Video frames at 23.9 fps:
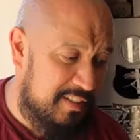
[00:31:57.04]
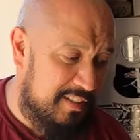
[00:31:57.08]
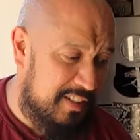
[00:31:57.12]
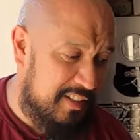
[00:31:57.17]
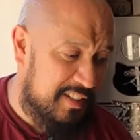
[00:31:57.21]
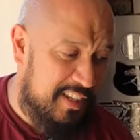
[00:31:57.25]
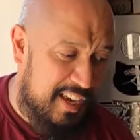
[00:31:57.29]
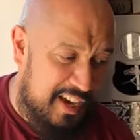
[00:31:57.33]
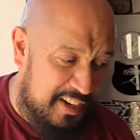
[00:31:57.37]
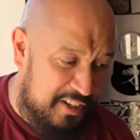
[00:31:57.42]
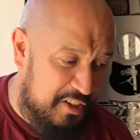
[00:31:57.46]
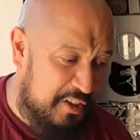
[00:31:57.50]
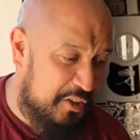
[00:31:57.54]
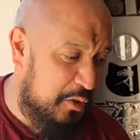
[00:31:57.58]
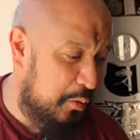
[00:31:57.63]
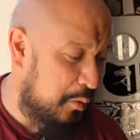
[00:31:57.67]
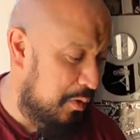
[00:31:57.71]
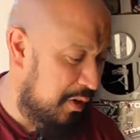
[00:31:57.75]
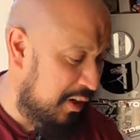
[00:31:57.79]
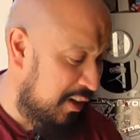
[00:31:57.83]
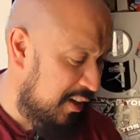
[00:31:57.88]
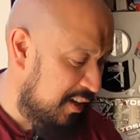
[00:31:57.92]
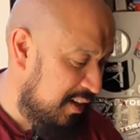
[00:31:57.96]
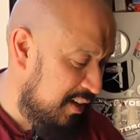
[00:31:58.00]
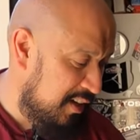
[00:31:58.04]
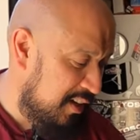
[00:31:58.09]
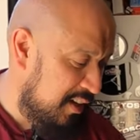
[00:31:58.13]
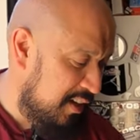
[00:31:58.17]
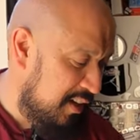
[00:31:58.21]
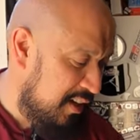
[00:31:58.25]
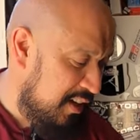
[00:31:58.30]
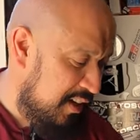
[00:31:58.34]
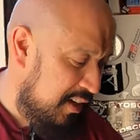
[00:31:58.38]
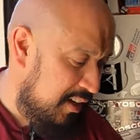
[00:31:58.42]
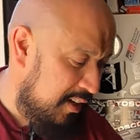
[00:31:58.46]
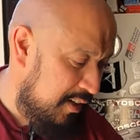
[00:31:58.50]
that's hanging on the wall.
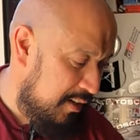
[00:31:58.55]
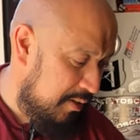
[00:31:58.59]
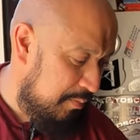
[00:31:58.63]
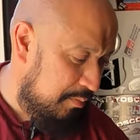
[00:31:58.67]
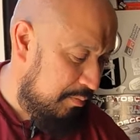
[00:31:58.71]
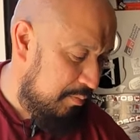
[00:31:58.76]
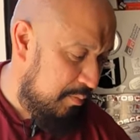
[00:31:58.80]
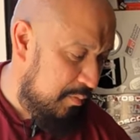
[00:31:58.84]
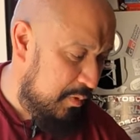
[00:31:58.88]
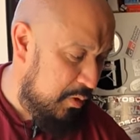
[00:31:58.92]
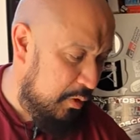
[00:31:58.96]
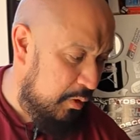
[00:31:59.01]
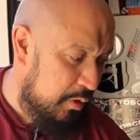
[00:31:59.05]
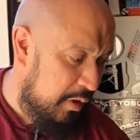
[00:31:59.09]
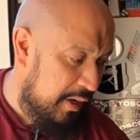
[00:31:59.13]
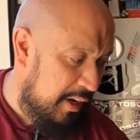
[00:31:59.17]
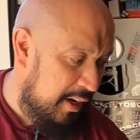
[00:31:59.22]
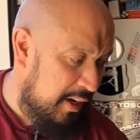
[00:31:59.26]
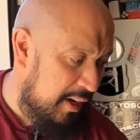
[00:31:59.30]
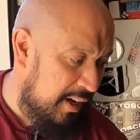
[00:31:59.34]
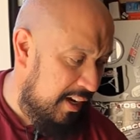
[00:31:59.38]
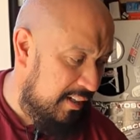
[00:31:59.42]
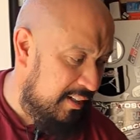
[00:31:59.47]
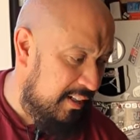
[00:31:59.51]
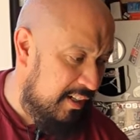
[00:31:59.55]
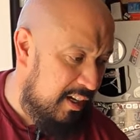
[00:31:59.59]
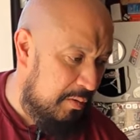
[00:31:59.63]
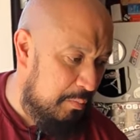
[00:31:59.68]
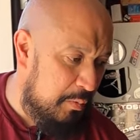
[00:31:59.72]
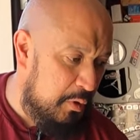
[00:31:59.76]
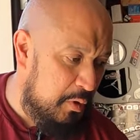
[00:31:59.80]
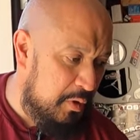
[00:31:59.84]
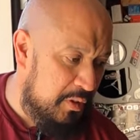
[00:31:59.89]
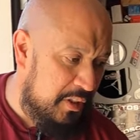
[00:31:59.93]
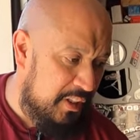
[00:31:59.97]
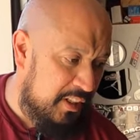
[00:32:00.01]
Um, so I ended up
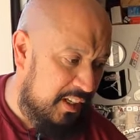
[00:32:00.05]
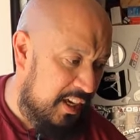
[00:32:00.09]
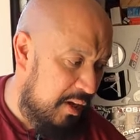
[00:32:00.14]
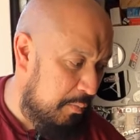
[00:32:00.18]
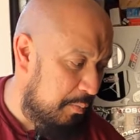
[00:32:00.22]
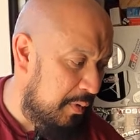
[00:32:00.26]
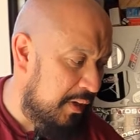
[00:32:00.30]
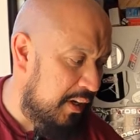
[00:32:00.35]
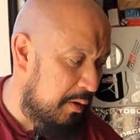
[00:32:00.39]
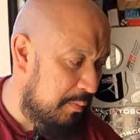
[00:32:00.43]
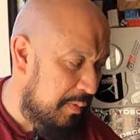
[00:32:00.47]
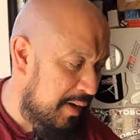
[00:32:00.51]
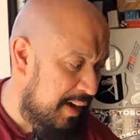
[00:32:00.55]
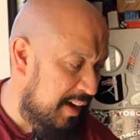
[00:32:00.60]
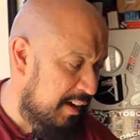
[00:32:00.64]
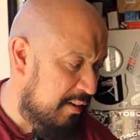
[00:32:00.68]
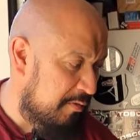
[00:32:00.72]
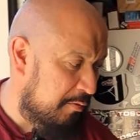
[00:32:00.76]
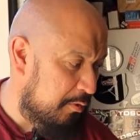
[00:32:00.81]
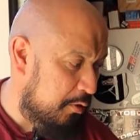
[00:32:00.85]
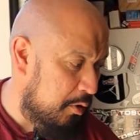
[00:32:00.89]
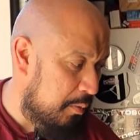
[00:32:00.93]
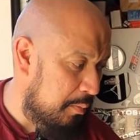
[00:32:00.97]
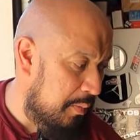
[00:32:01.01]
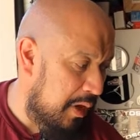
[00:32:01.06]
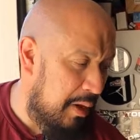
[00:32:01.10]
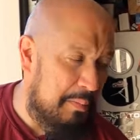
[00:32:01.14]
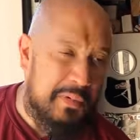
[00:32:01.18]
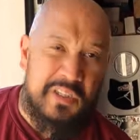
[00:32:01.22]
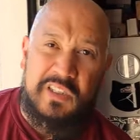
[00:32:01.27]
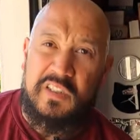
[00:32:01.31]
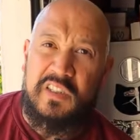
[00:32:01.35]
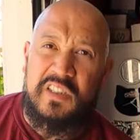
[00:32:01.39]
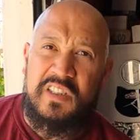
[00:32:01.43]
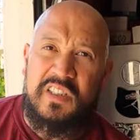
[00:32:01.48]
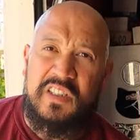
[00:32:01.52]
using a piggyback from
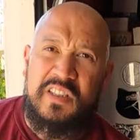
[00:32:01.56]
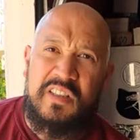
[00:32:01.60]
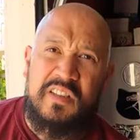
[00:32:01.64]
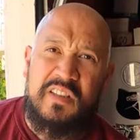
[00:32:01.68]
MSD.